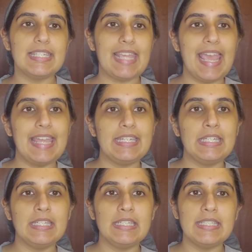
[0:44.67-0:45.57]

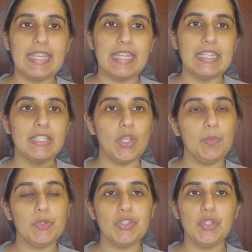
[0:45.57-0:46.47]
10 days,
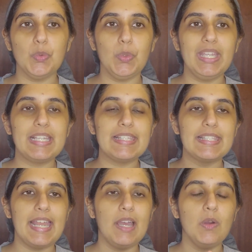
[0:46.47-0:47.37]
almost 2 weeks
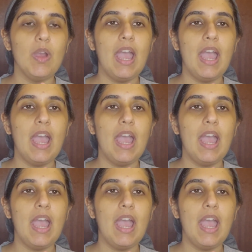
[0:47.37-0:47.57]
now,